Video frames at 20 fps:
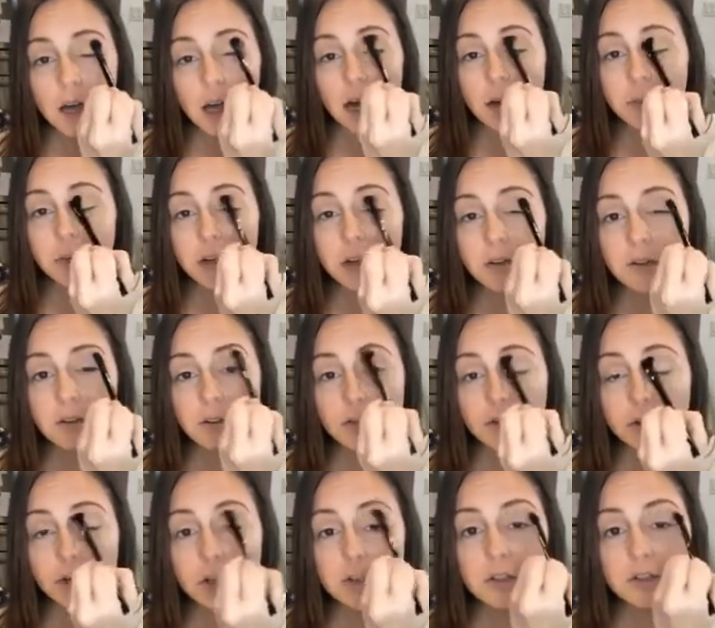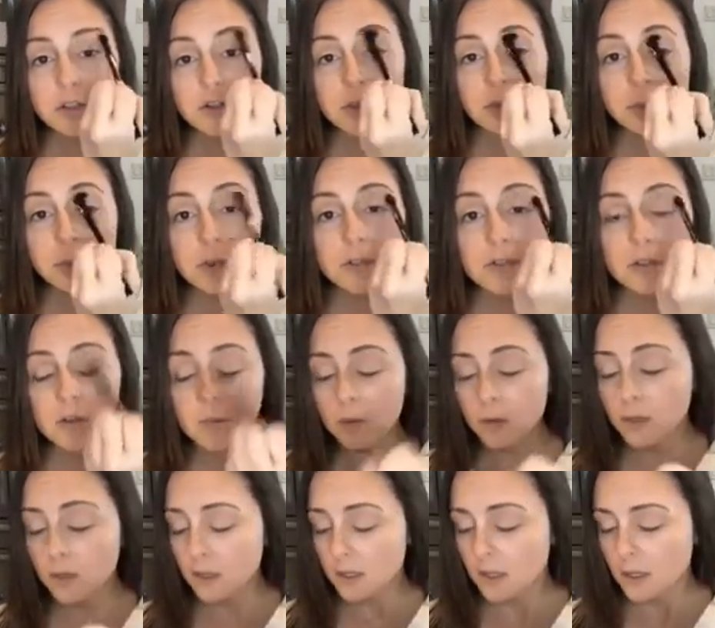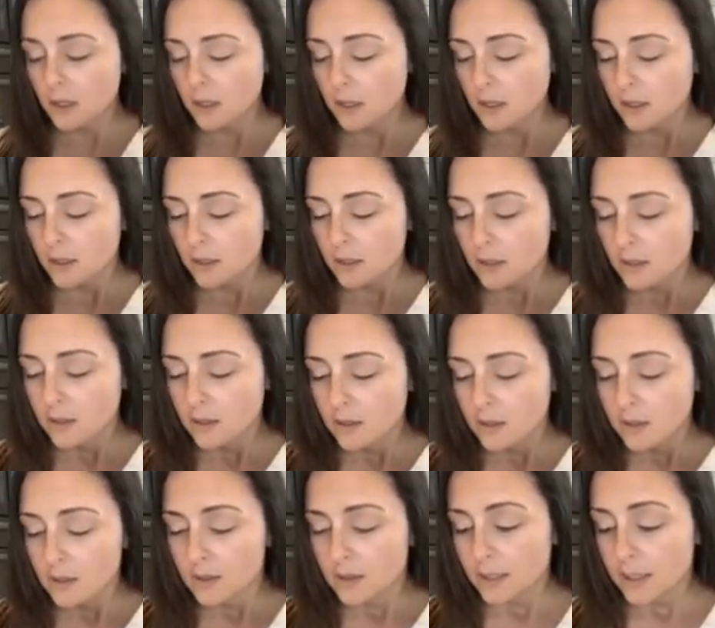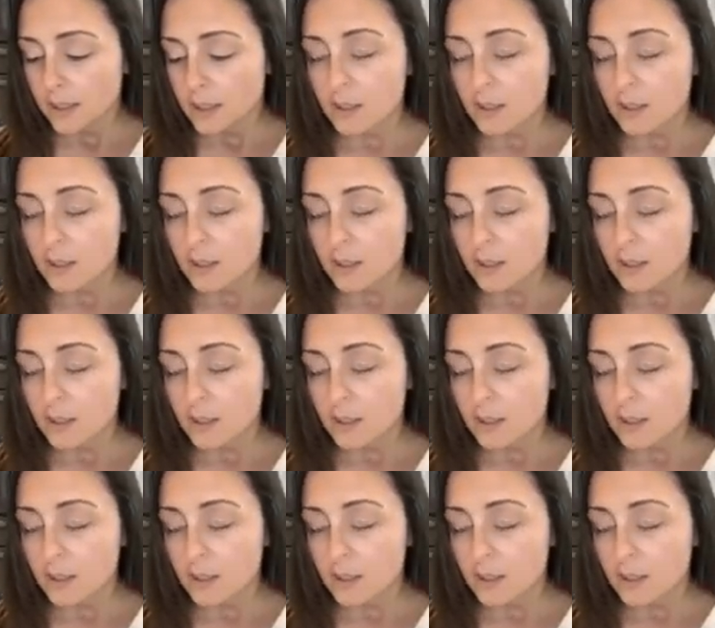I'm not going for a super like